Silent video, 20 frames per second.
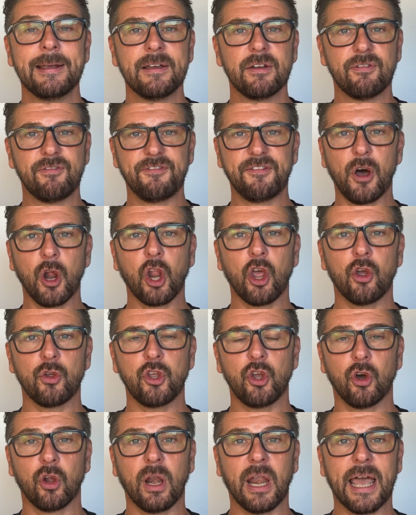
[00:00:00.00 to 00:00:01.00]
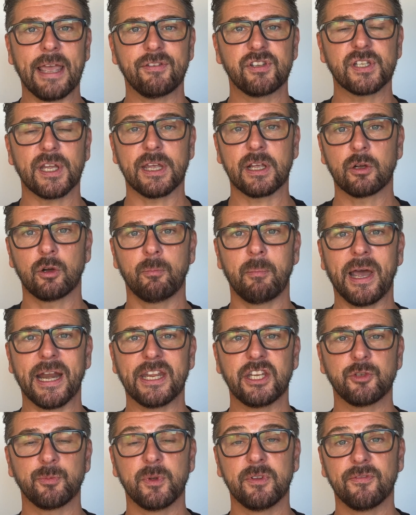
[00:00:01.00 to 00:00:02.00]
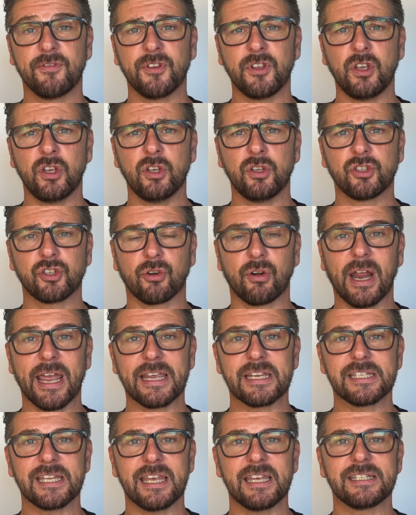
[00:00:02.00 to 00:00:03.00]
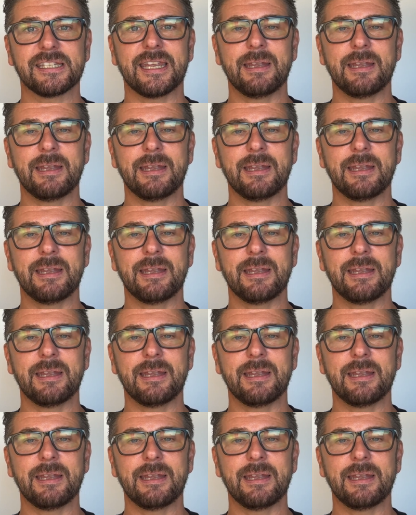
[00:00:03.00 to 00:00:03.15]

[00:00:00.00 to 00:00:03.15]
follow your lifecycle management for user access,